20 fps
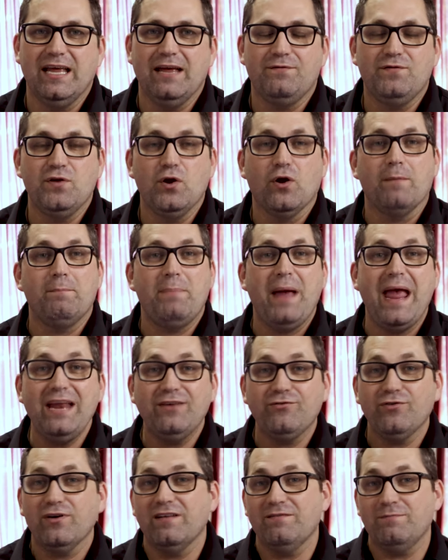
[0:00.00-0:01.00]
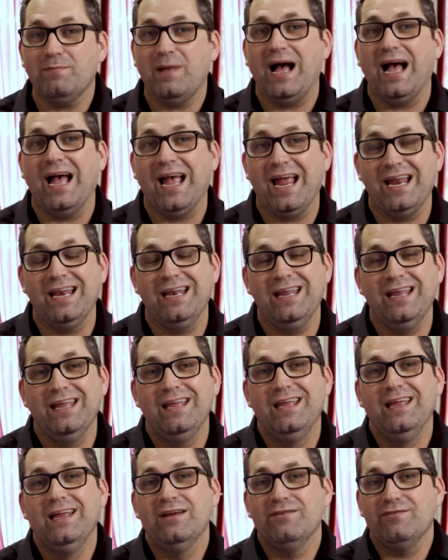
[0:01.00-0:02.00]
If you're a patron of mine,
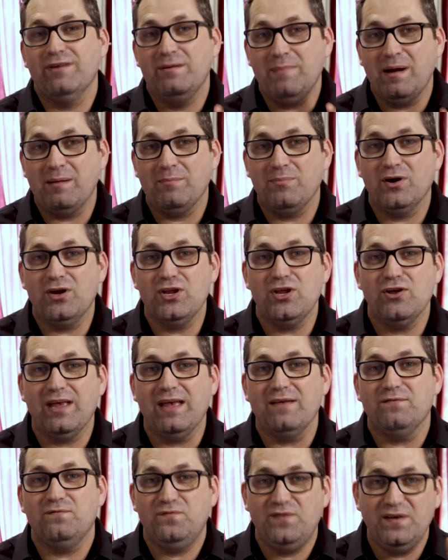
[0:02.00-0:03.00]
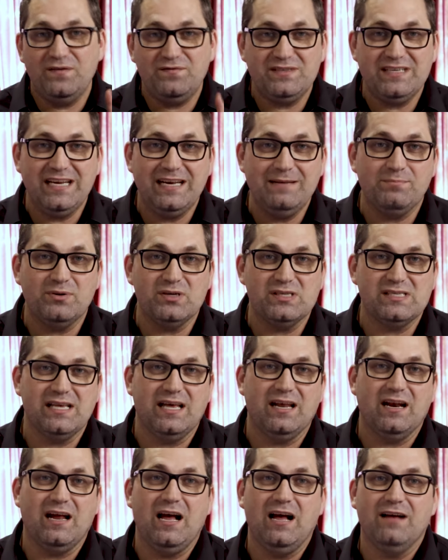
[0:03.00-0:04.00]
remember you get fifteen
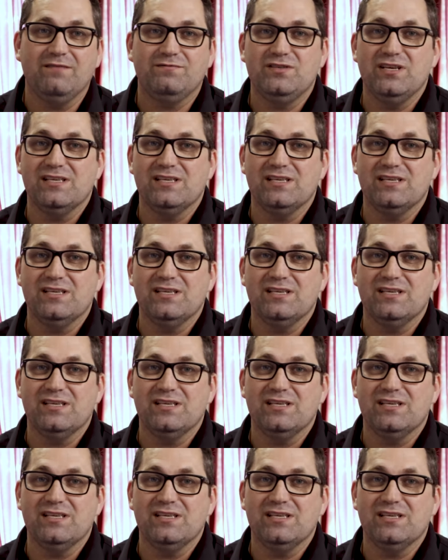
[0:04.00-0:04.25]
percent off.